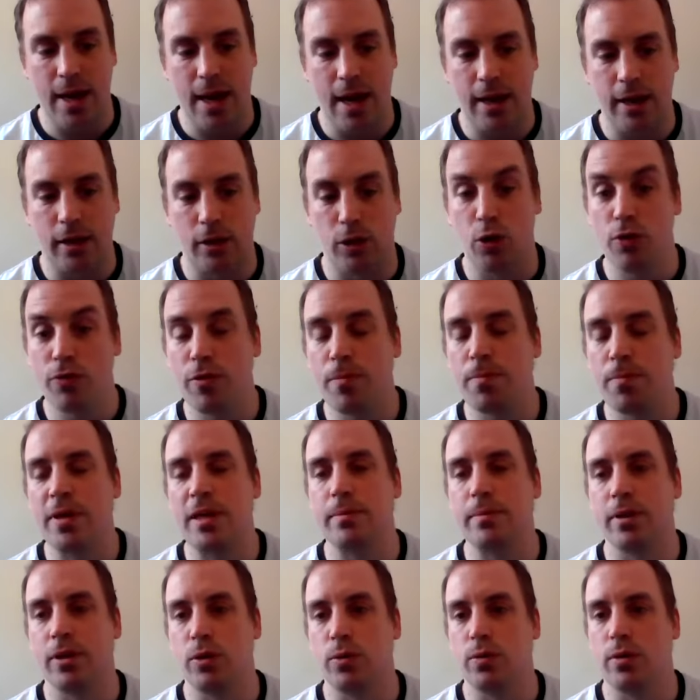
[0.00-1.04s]
and look for
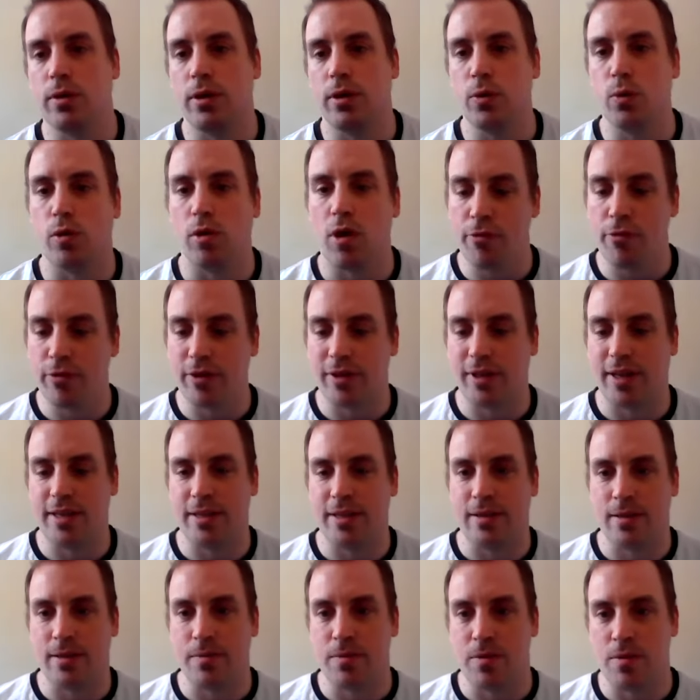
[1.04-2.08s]
people who are offering like
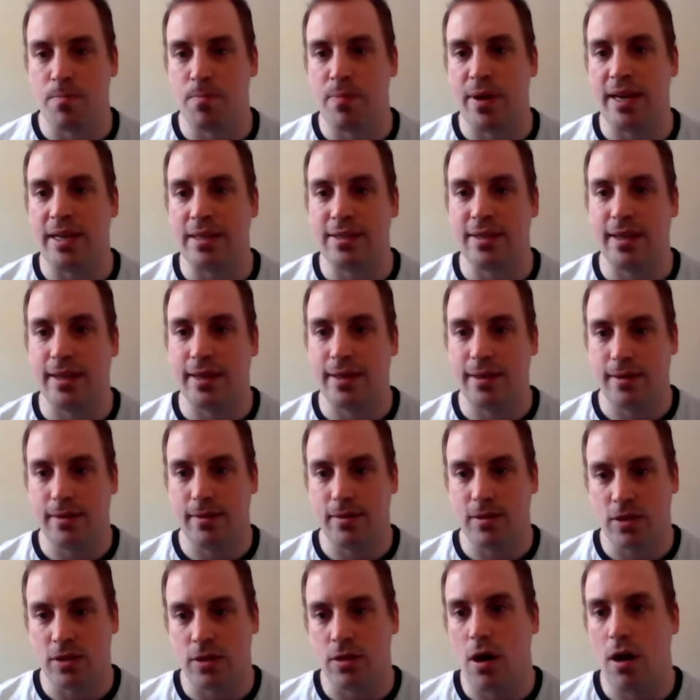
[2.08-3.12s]
the basic
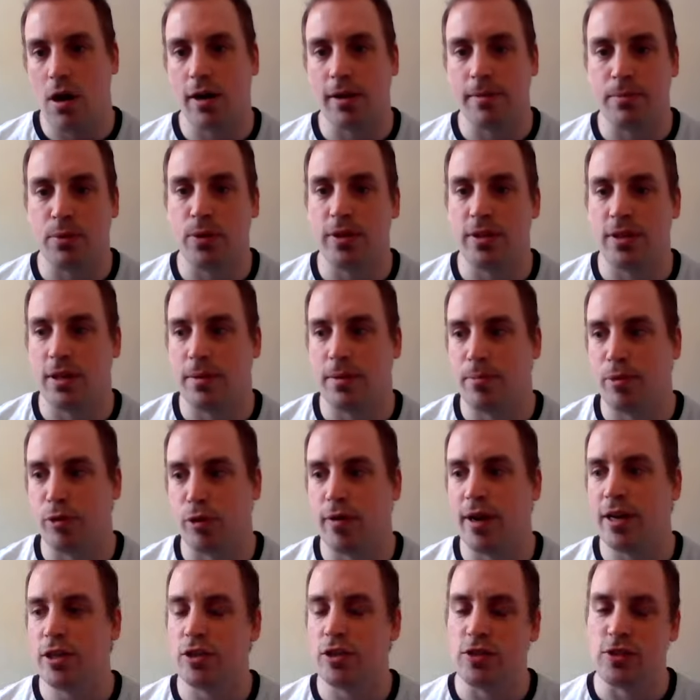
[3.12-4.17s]
starting points, the
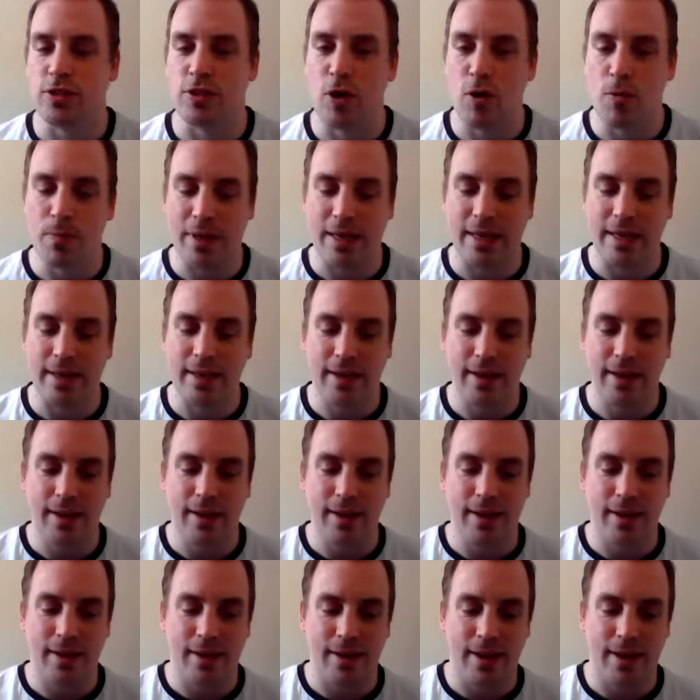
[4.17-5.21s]
progressions. Don't be
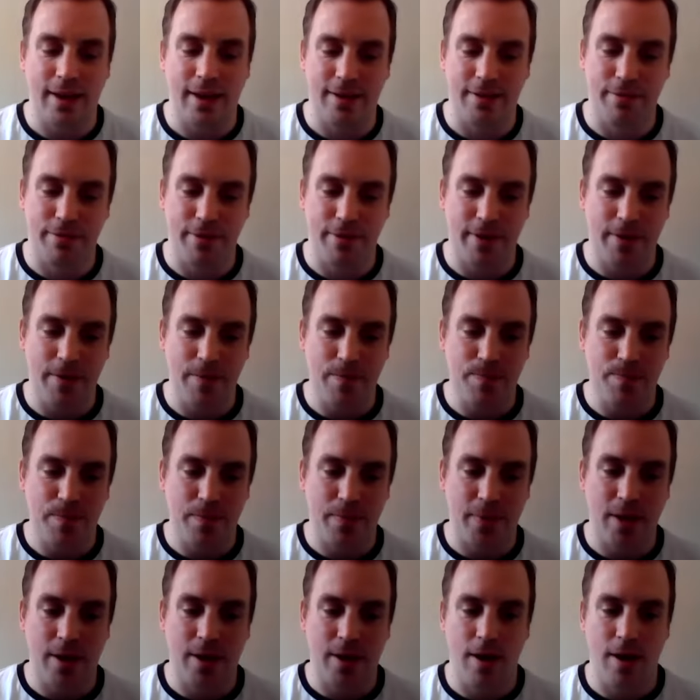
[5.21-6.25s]
kind of
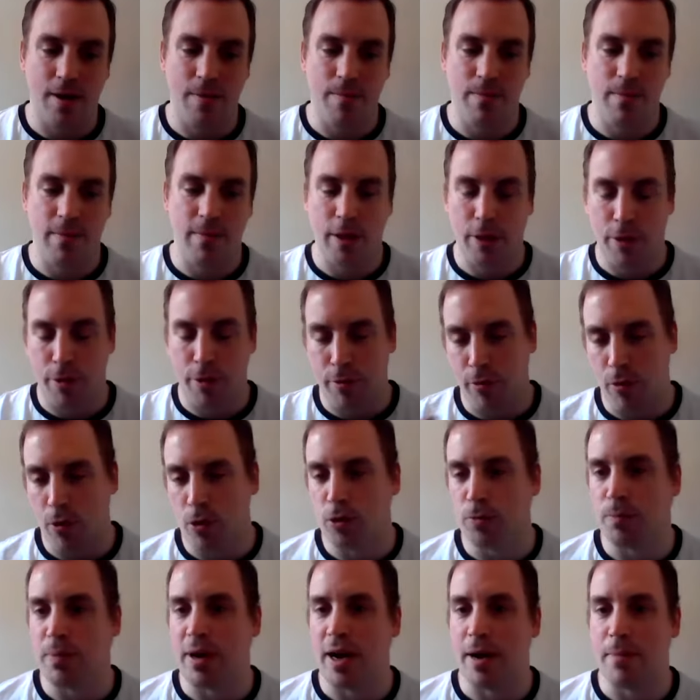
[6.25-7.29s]

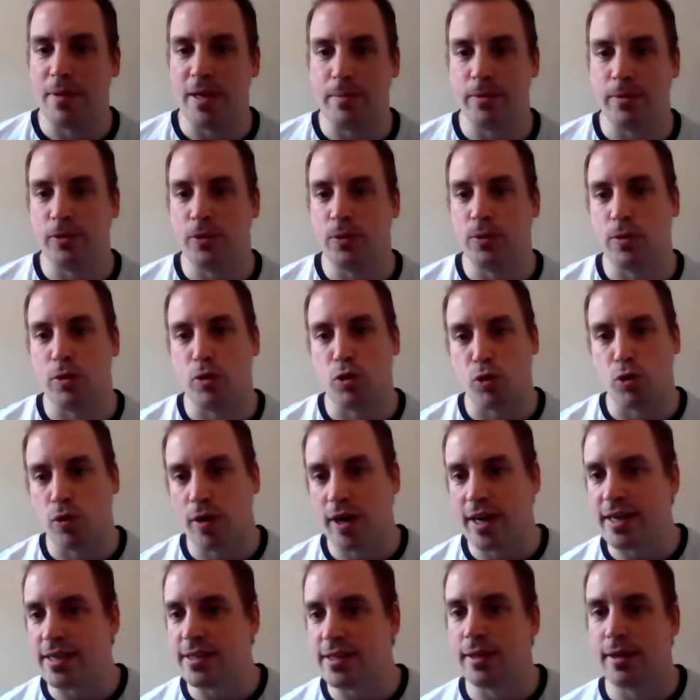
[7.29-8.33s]
enthralled by people doing
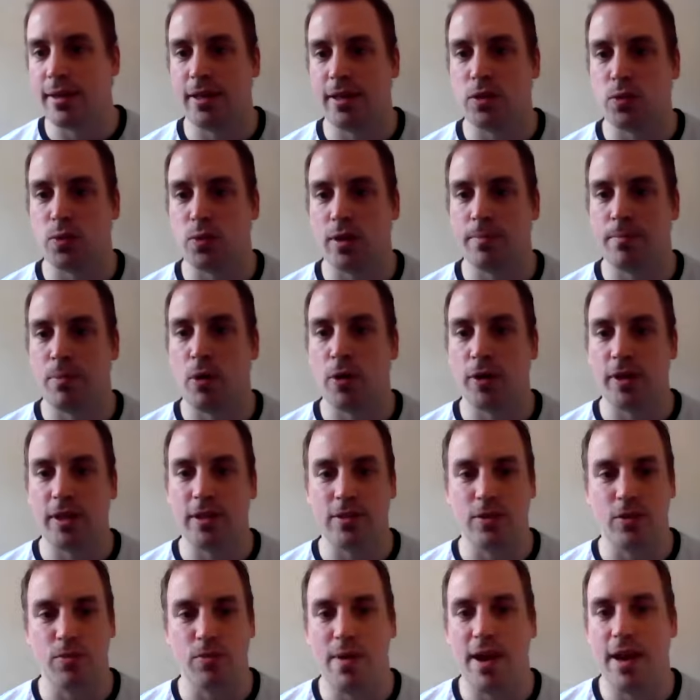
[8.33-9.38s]
crazy things with their bodies
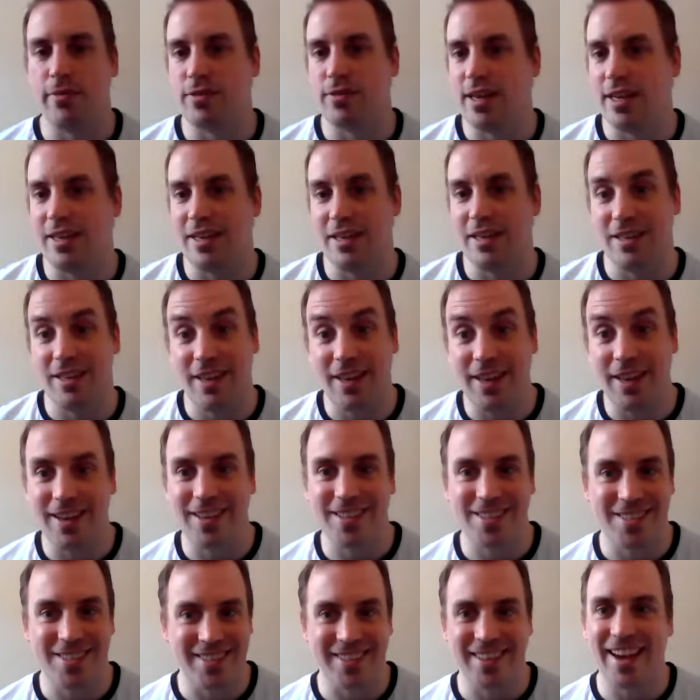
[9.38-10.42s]
who may have taken
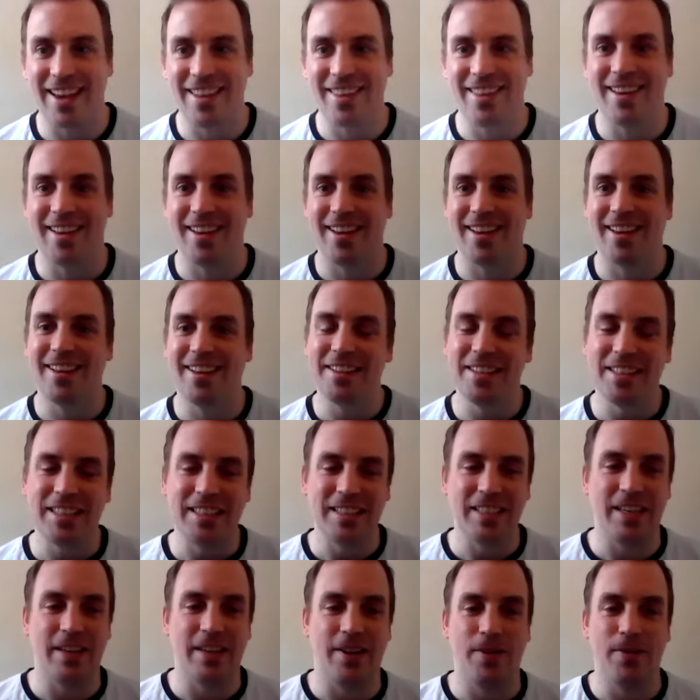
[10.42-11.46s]
years to get there,
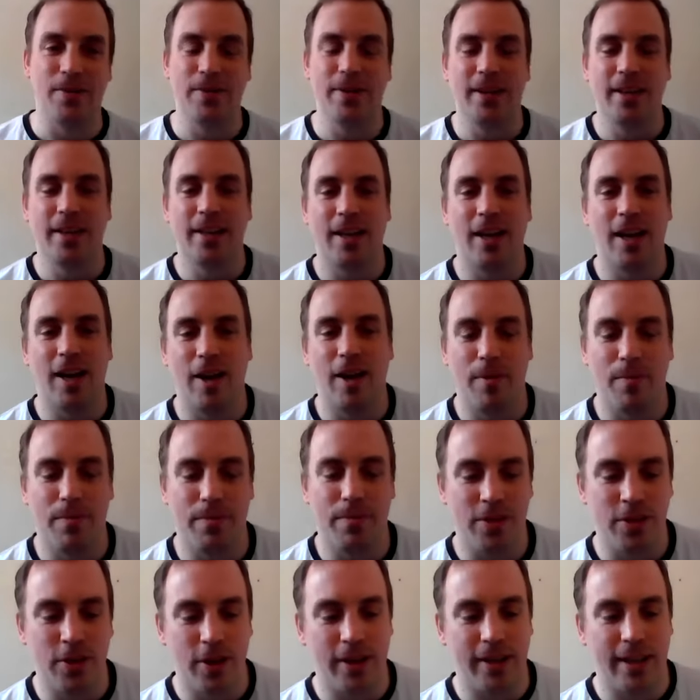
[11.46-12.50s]
you know.
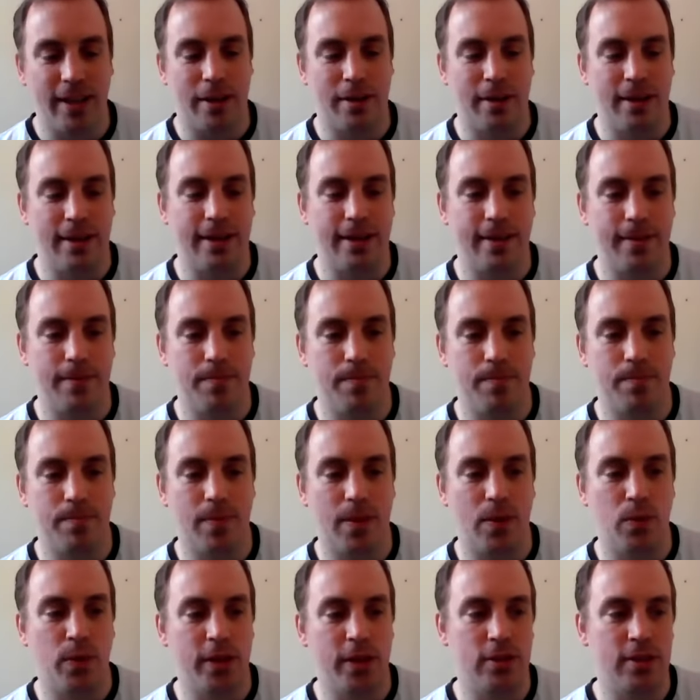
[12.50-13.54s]
Certainly I think
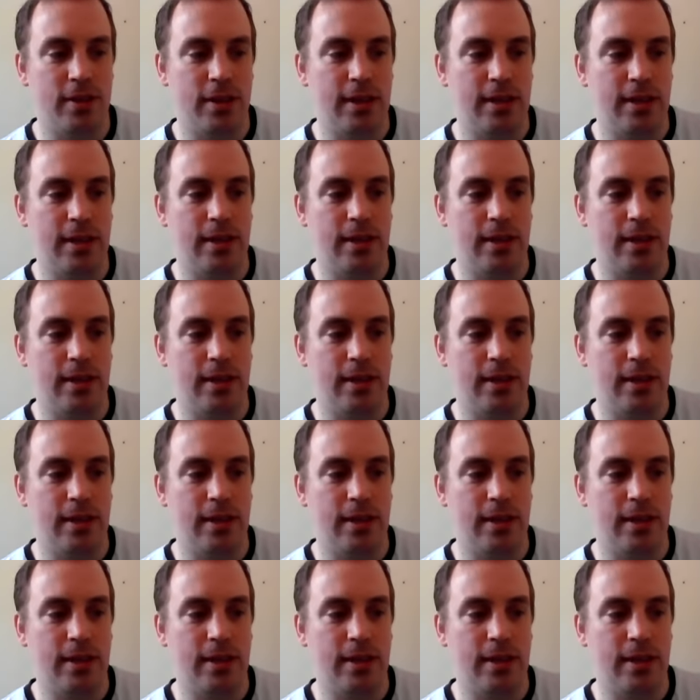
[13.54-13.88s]
when you see